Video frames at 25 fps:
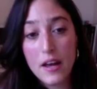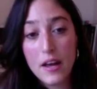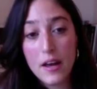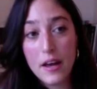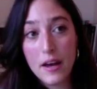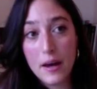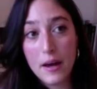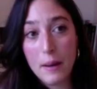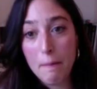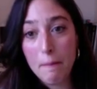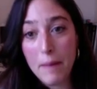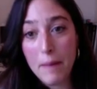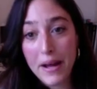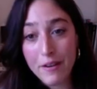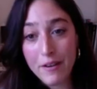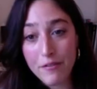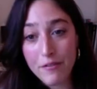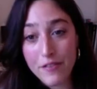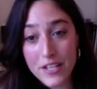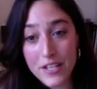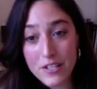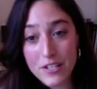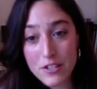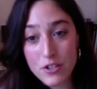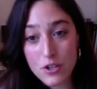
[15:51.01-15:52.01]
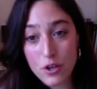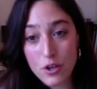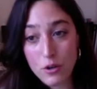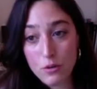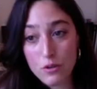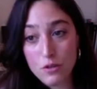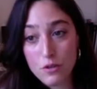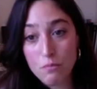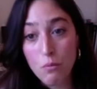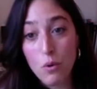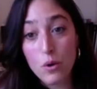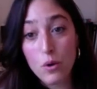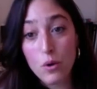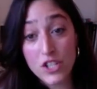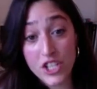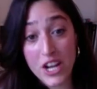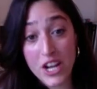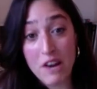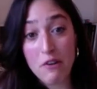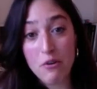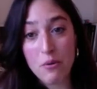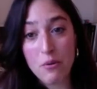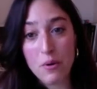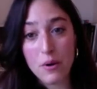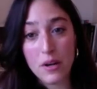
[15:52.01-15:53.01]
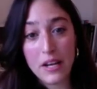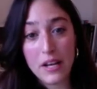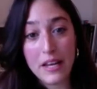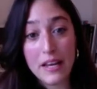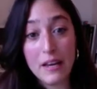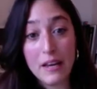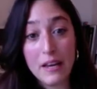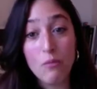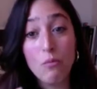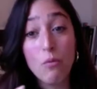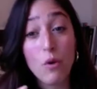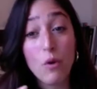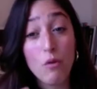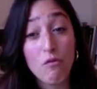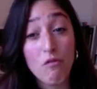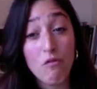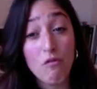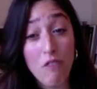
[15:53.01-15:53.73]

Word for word: uh, manifestos more generally were